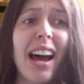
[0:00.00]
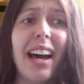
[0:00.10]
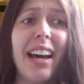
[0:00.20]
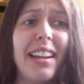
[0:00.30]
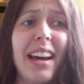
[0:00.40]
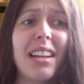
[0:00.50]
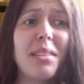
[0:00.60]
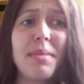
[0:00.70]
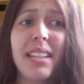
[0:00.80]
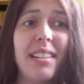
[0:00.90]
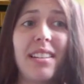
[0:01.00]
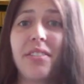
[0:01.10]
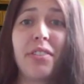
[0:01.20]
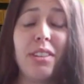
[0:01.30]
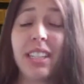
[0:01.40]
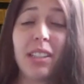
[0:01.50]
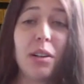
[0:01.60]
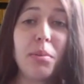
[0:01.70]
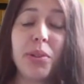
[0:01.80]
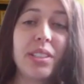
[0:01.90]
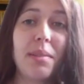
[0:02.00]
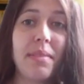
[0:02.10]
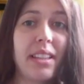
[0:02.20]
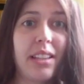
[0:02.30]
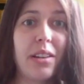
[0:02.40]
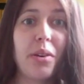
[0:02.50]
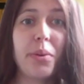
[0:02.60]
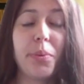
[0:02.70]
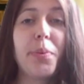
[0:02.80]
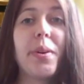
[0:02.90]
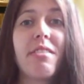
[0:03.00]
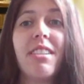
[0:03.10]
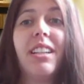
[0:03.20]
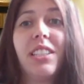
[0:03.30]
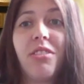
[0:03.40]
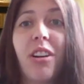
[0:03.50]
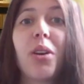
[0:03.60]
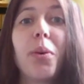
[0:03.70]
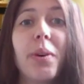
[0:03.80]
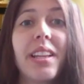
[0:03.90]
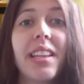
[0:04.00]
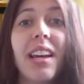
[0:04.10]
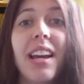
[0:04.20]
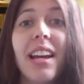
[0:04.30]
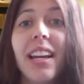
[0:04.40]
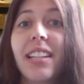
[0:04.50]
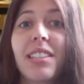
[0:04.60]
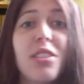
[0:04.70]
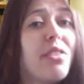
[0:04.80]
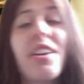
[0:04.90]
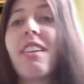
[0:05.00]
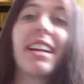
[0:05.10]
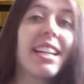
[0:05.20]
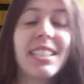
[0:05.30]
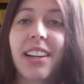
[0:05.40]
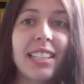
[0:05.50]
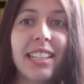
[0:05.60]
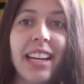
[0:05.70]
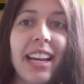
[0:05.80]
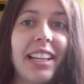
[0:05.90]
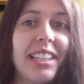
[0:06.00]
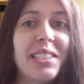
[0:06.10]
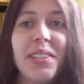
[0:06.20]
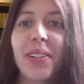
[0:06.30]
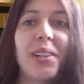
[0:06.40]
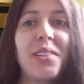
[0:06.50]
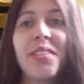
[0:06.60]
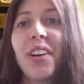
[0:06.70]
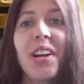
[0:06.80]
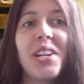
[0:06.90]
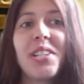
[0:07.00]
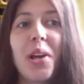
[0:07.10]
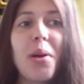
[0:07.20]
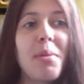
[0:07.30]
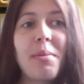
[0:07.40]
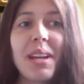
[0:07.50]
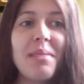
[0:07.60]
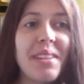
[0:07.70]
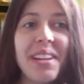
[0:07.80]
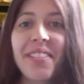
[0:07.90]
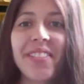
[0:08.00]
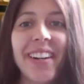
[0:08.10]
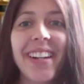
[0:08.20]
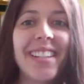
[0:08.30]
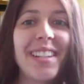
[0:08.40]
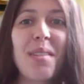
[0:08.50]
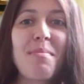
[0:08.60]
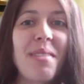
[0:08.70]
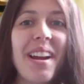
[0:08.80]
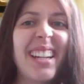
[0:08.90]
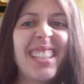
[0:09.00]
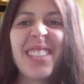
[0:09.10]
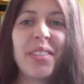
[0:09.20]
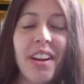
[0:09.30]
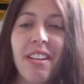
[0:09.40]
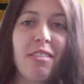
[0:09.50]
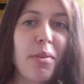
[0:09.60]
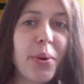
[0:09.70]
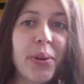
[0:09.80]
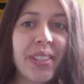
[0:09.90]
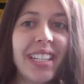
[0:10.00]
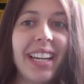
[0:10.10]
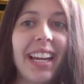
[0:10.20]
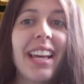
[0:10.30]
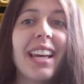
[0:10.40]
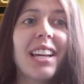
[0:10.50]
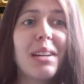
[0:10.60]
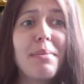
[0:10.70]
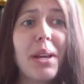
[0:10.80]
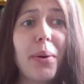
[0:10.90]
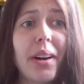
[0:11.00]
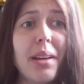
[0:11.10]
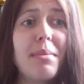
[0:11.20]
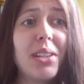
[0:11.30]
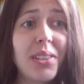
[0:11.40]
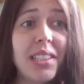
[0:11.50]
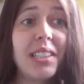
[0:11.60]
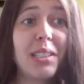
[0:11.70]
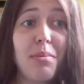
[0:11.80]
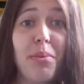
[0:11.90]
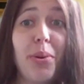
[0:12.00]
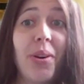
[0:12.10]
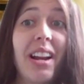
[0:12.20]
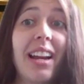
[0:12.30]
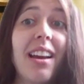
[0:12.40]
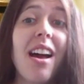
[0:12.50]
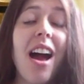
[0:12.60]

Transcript: And admin, for example, is something that we really struggle with. It's not very exciting. There's not a lot of dopamine being fired in our brain. It's not very rewarding, it can be quite monotonous and boring.